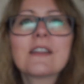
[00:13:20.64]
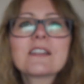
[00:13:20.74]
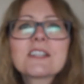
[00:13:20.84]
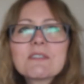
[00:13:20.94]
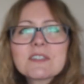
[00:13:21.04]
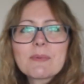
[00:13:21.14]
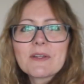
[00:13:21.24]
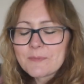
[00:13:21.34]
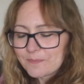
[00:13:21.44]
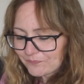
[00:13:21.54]
That's how it's
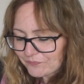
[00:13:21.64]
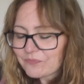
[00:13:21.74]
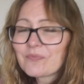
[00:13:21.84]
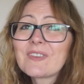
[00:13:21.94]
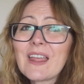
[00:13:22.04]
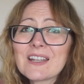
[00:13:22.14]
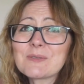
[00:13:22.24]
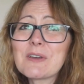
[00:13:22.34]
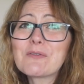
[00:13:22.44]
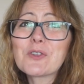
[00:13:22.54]
spelled.
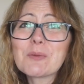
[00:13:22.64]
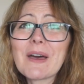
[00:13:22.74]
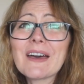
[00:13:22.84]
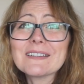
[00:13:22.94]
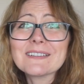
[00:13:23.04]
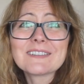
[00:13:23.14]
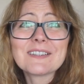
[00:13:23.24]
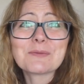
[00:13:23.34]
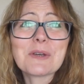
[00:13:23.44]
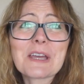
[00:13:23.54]
That's why I brought the pattern, because
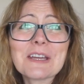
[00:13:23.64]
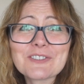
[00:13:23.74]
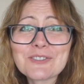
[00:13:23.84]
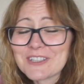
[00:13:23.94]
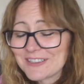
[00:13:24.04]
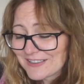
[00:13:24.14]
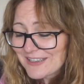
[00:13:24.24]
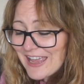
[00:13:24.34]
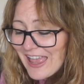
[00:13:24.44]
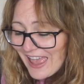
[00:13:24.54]
that's why I can't show you.
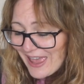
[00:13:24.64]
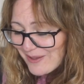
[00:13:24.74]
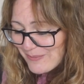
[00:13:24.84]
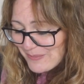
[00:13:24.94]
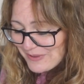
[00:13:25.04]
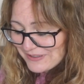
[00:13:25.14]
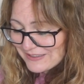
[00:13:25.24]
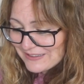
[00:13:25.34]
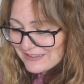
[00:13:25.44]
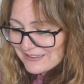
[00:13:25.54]
Um,
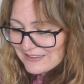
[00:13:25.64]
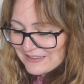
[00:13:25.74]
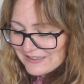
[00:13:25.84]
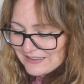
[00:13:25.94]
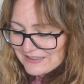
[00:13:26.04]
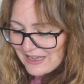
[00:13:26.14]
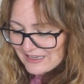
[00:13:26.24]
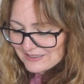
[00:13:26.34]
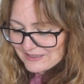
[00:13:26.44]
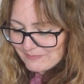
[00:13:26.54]

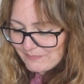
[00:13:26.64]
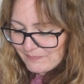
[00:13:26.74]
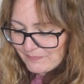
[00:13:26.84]
yes.